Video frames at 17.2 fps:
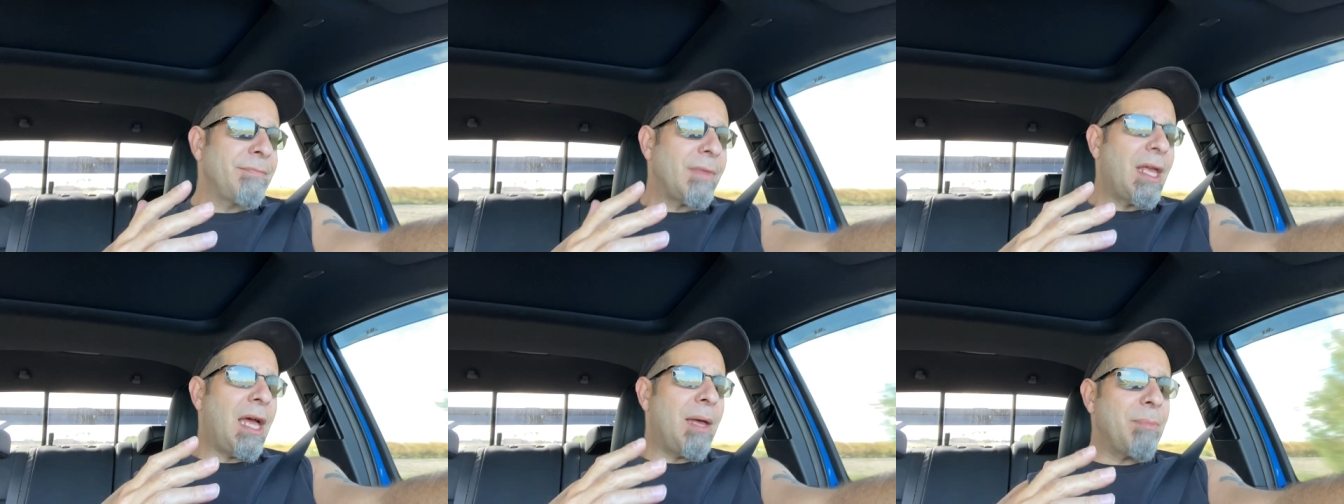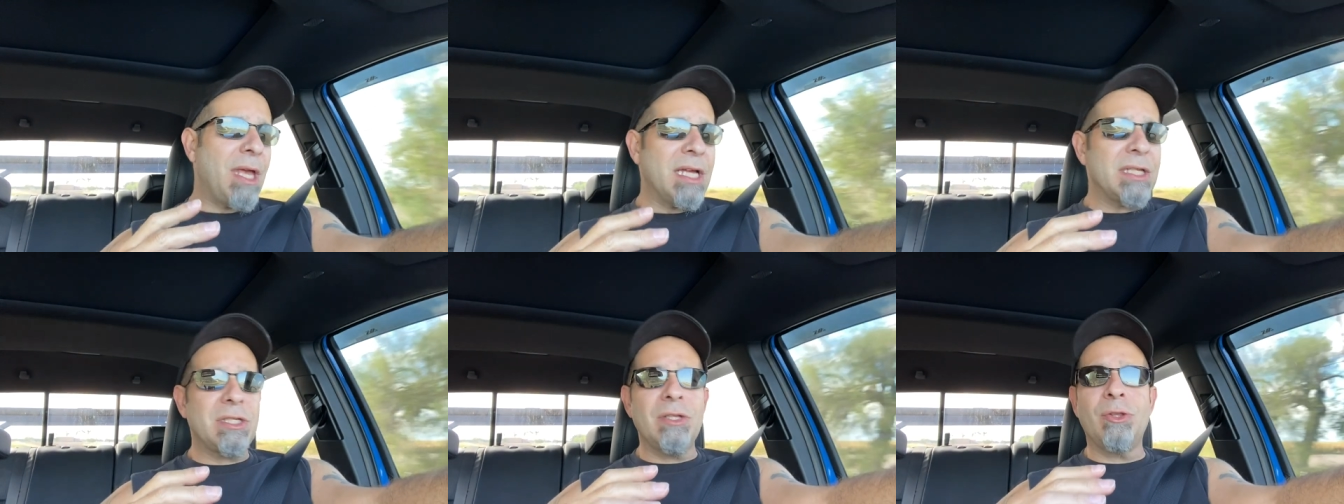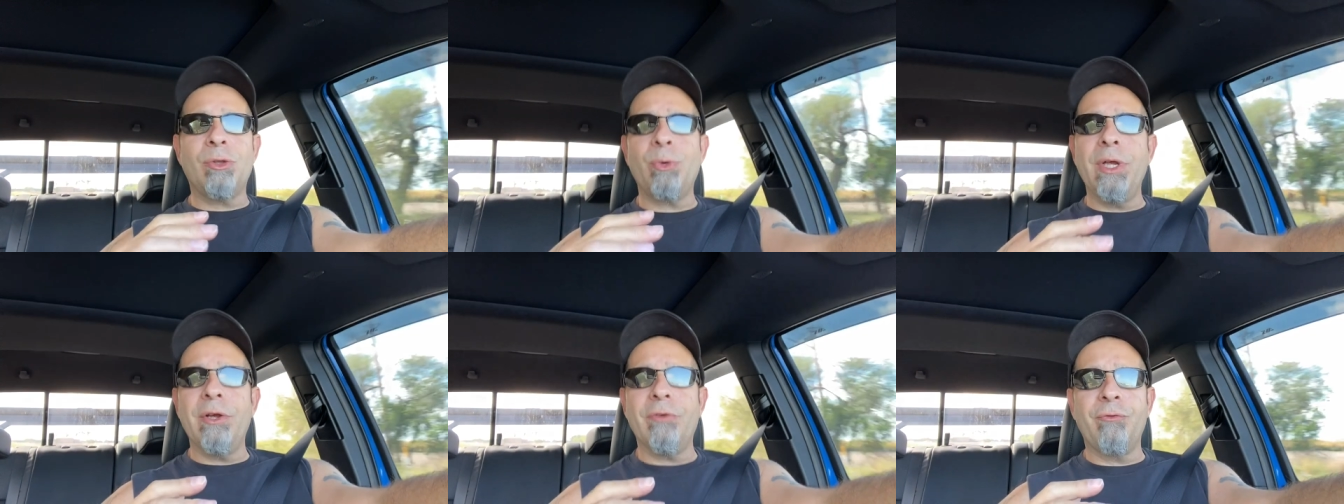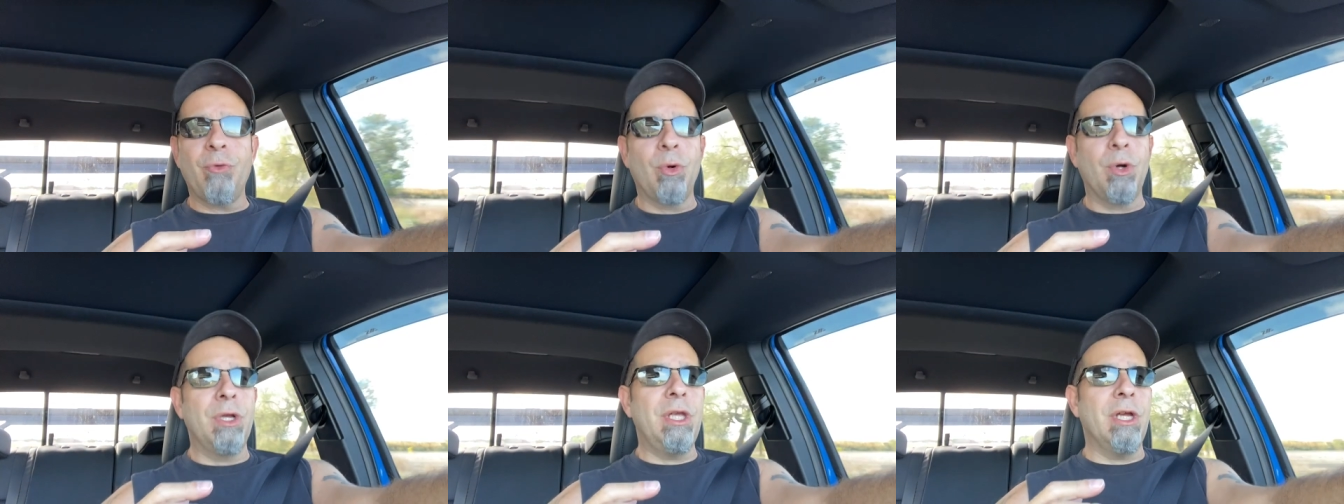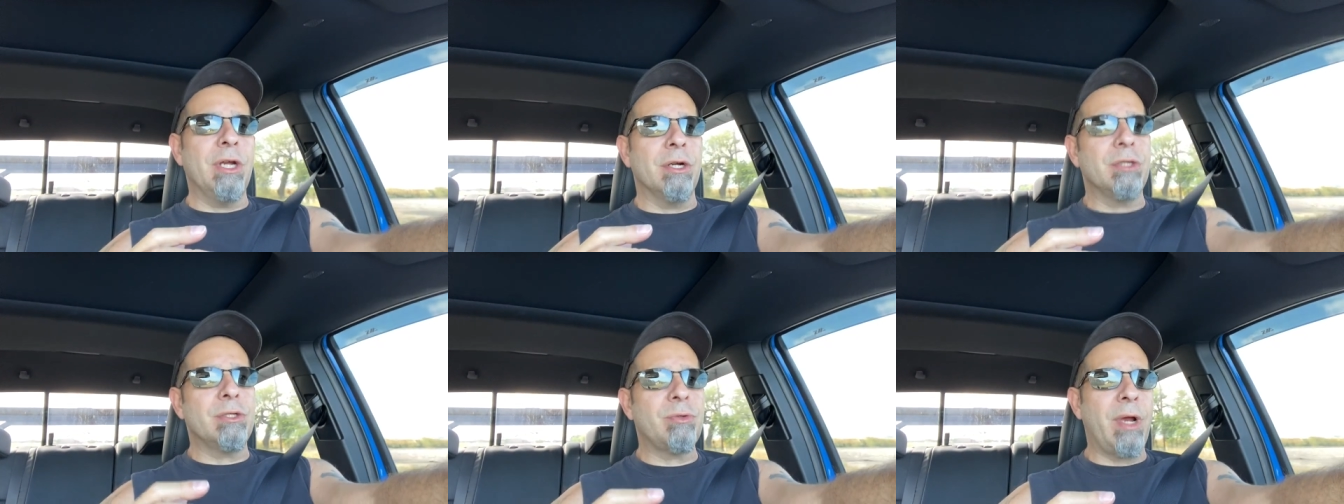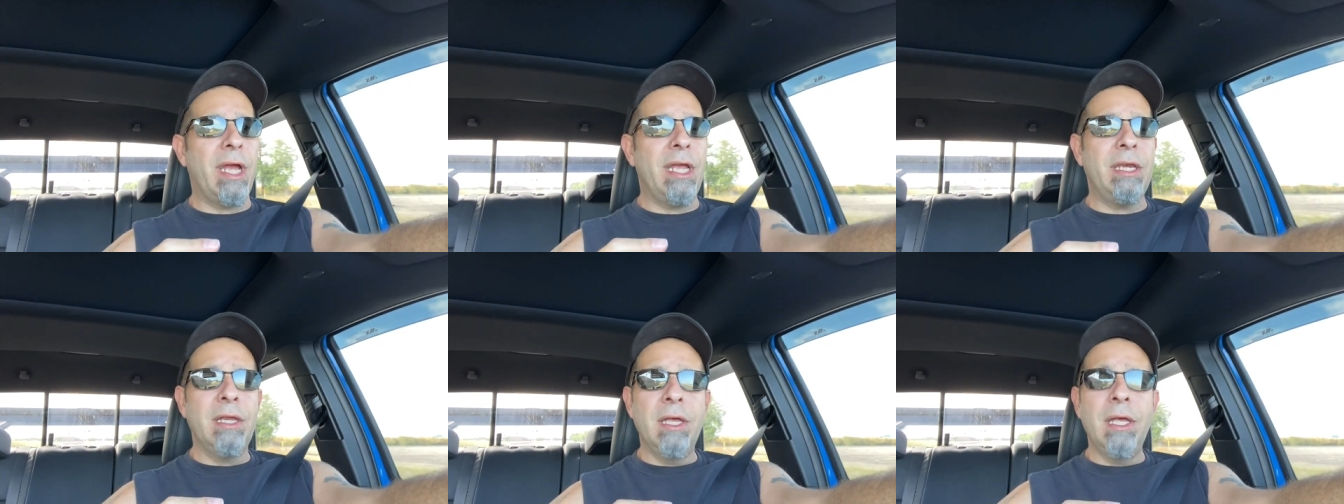I'm guessing, three or four years,
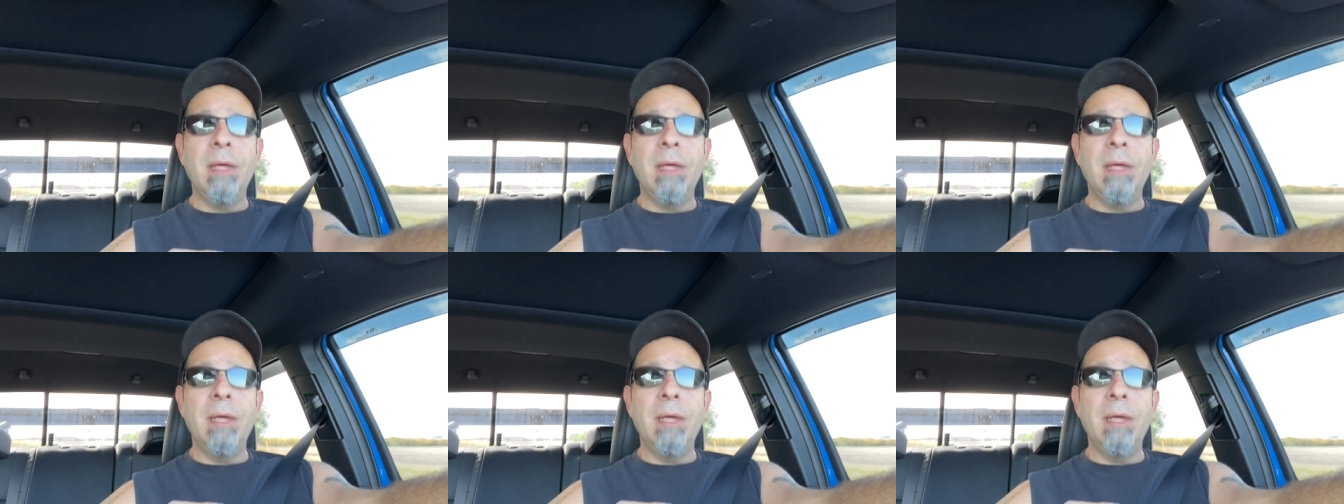right?